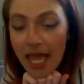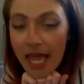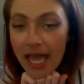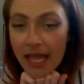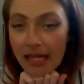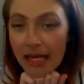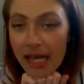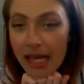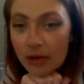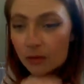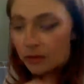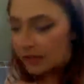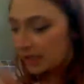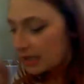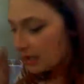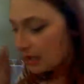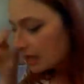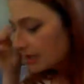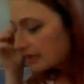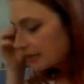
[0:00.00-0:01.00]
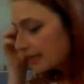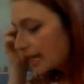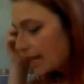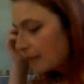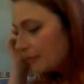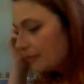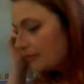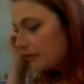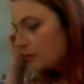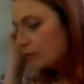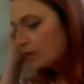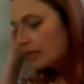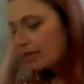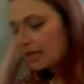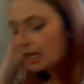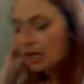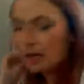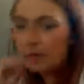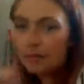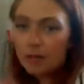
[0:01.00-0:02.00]
And I will see you next time. If you would
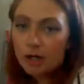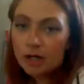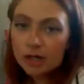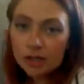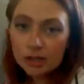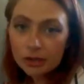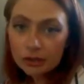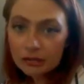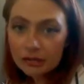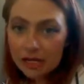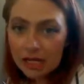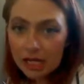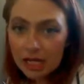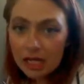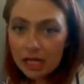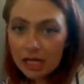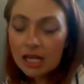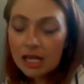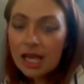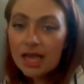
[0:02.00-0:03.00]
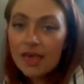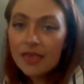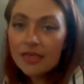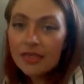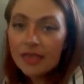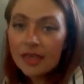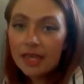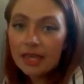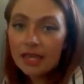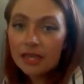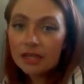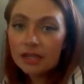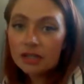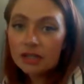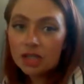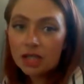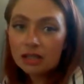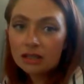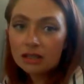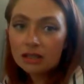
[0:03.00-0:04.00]
like a personal reading, then
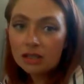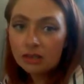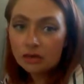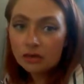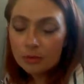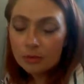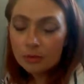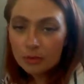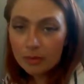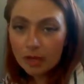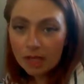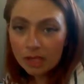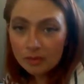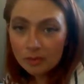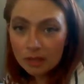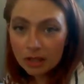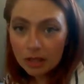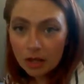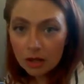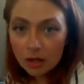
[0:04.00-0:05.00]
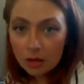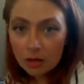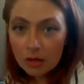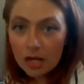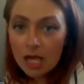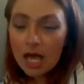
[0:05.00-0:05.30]
check the description box below.